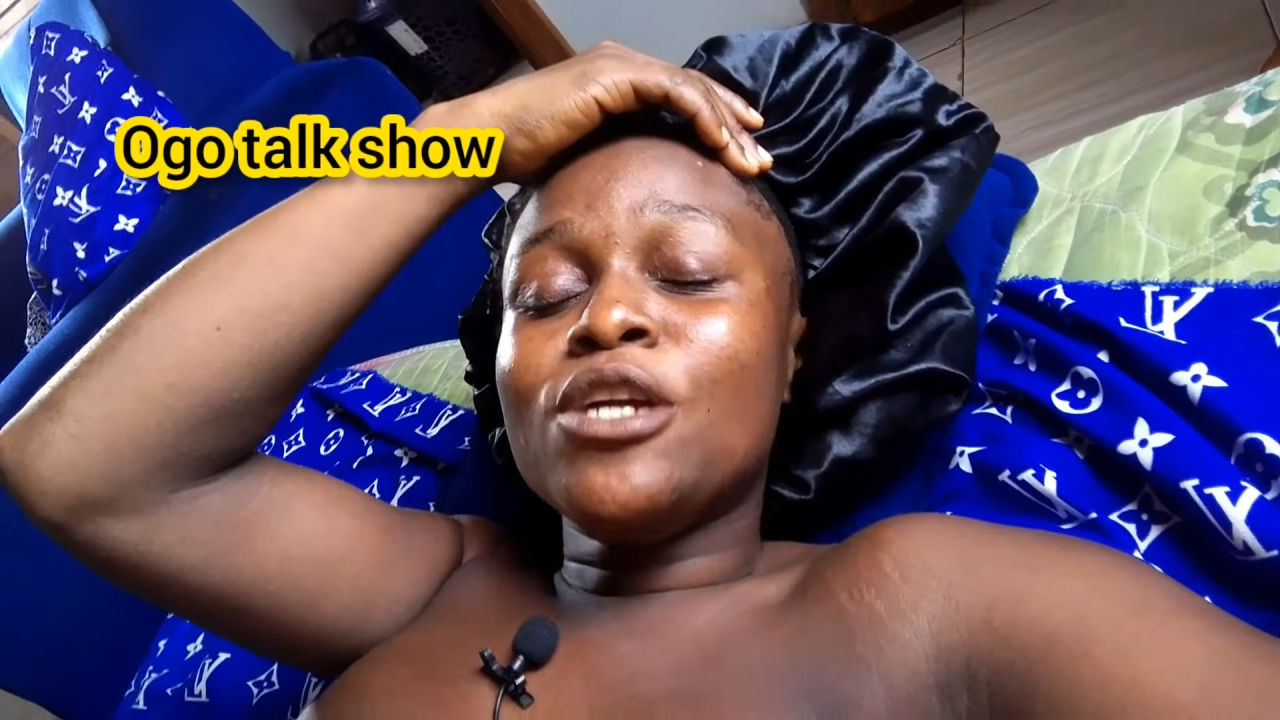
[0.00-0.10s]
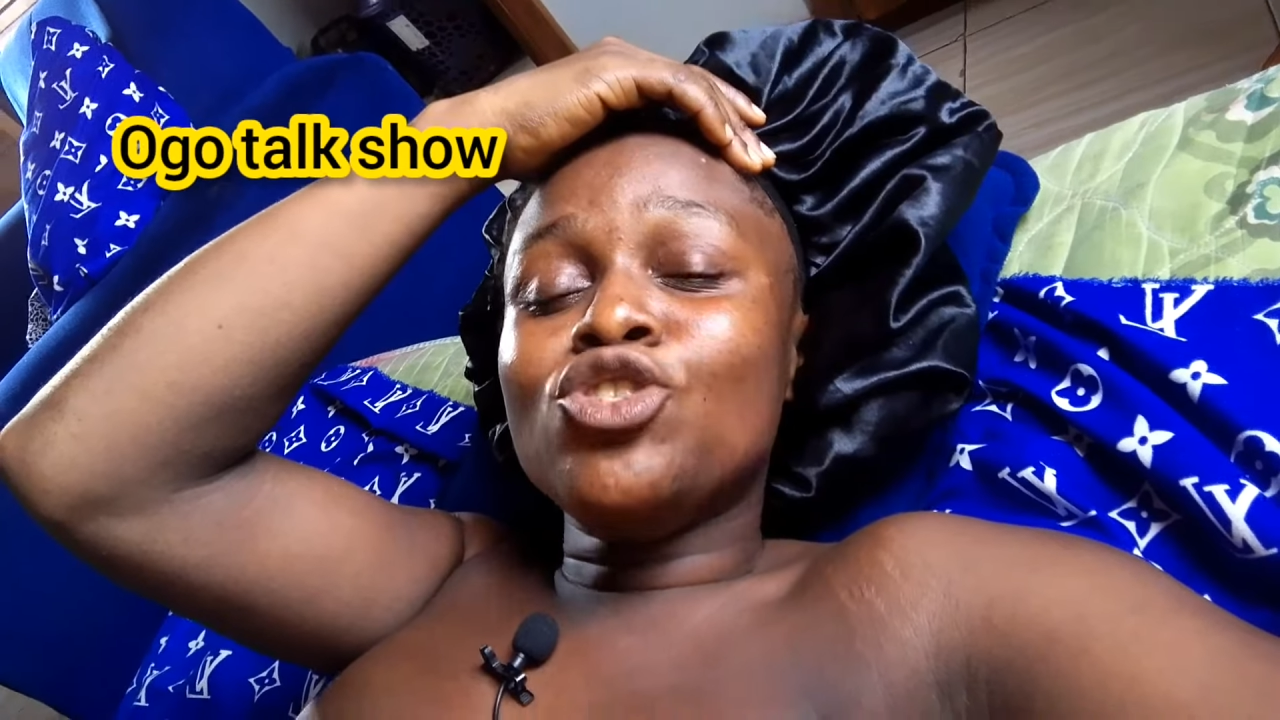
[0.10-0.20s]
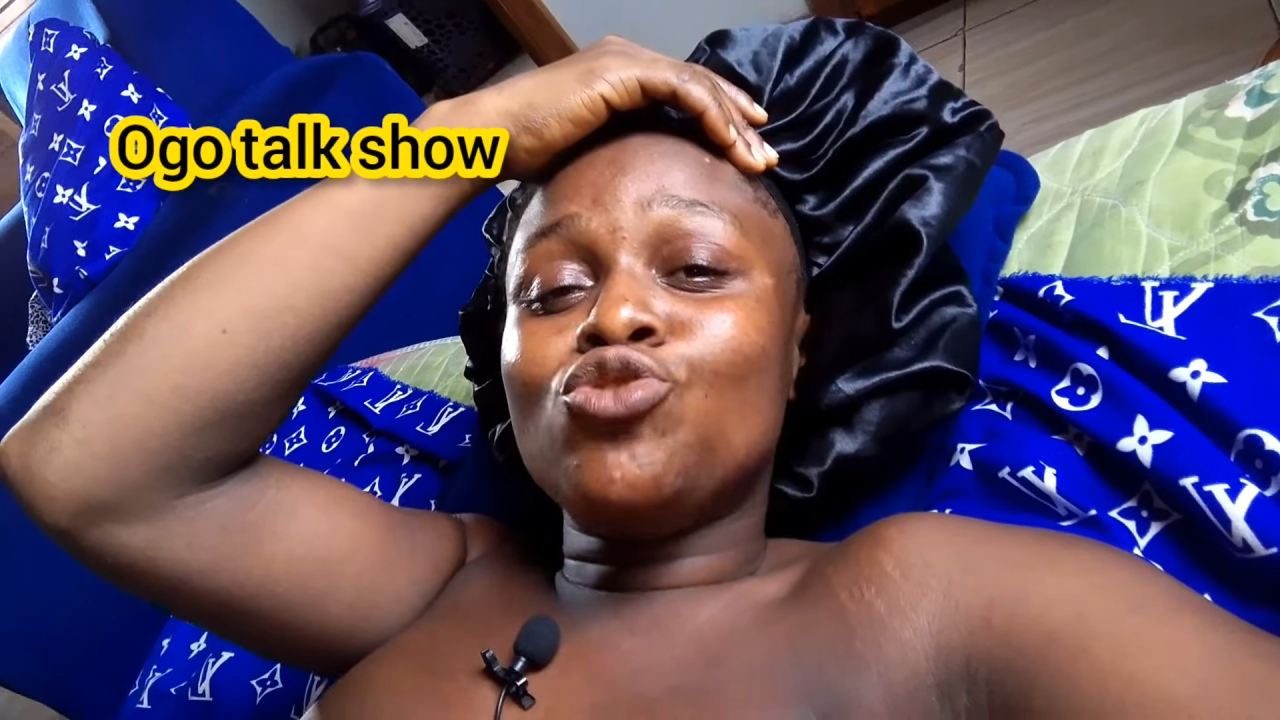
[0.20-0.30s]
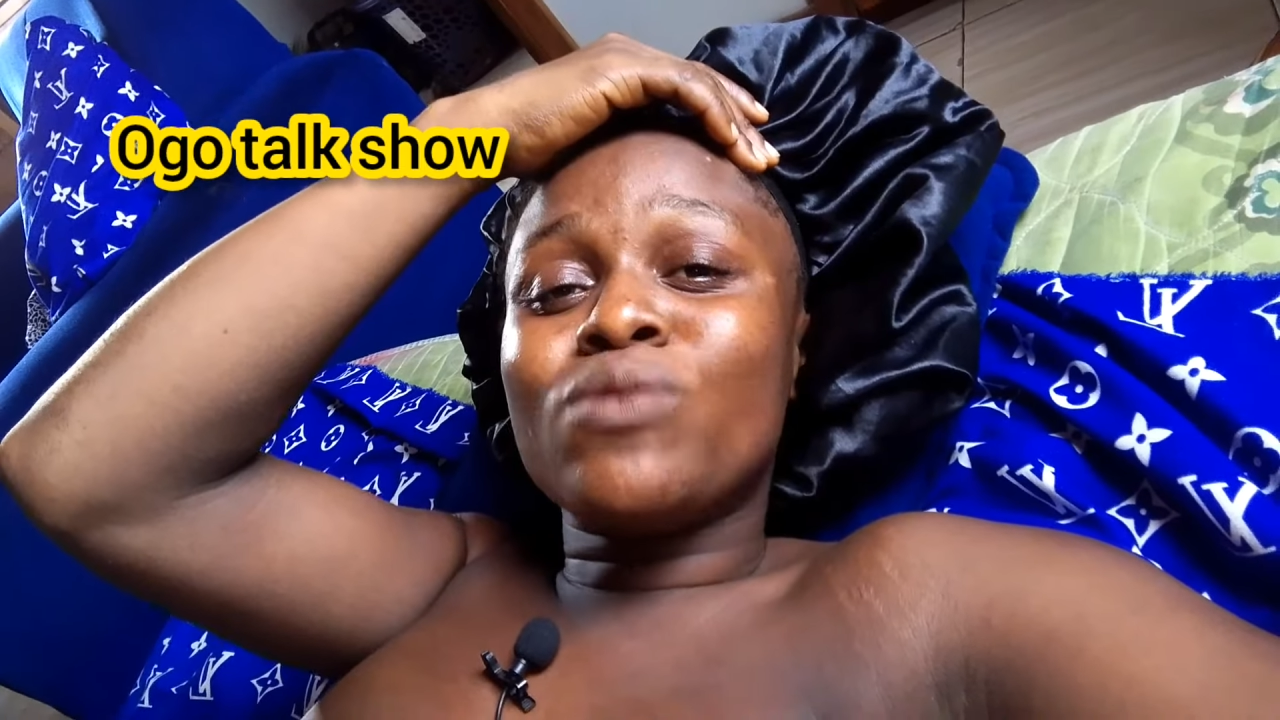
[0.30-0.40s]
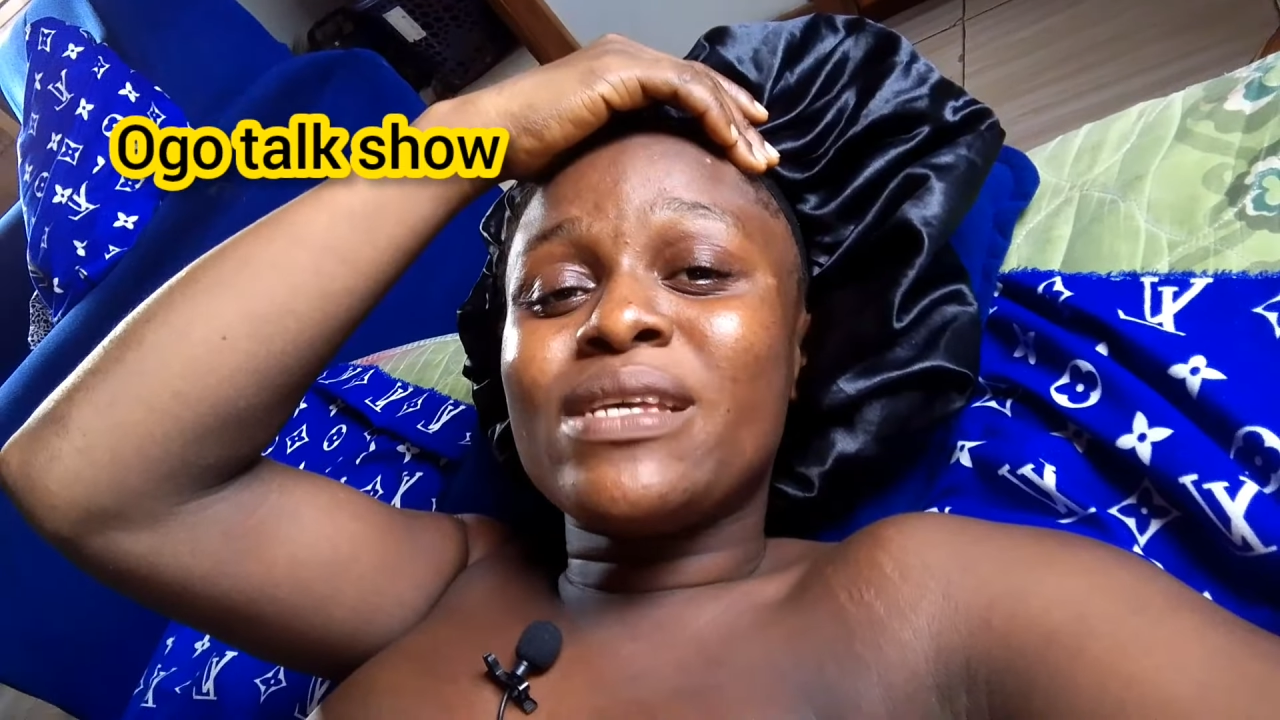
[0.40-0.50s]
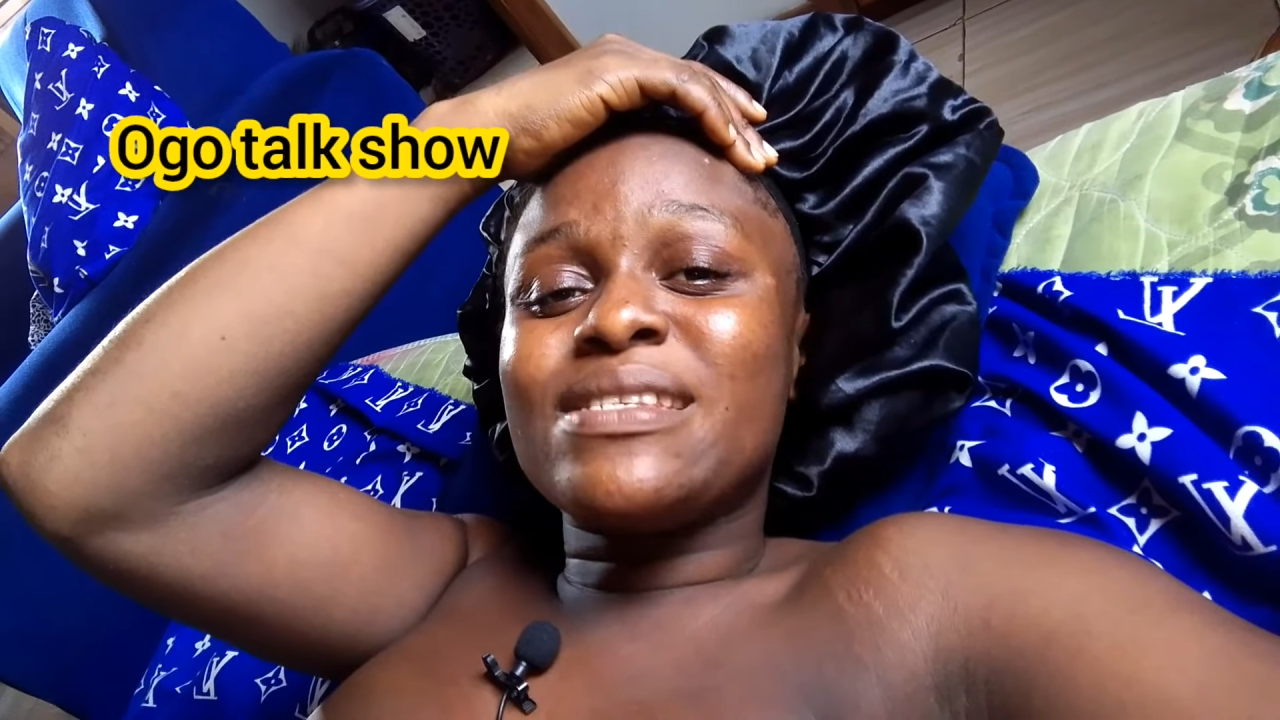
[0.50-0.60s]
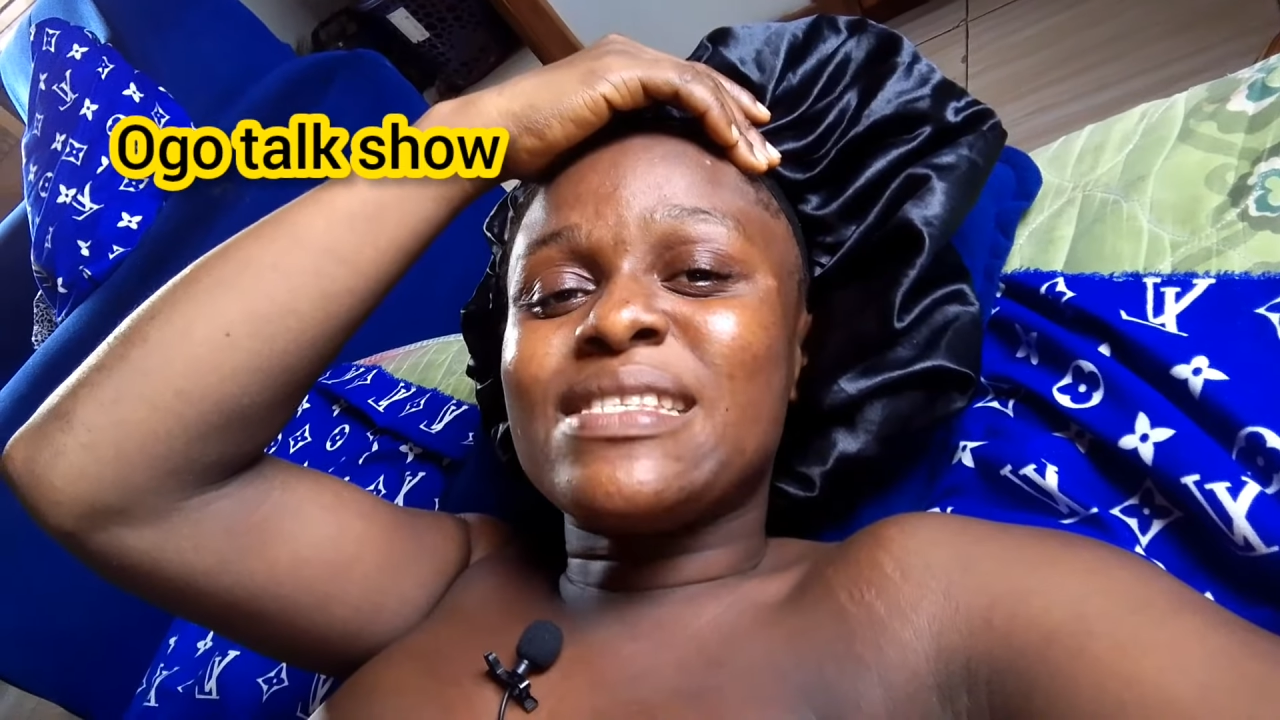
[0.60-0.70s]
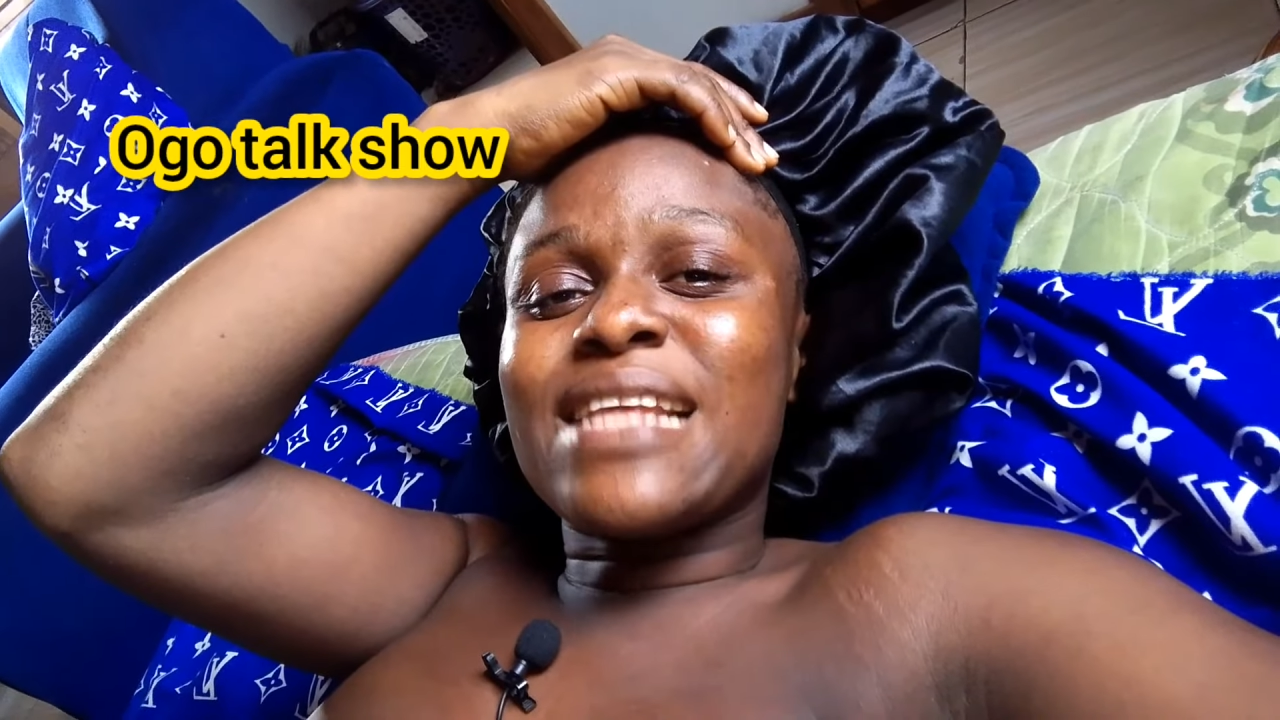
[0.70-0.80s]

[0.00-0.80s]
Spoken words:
Dress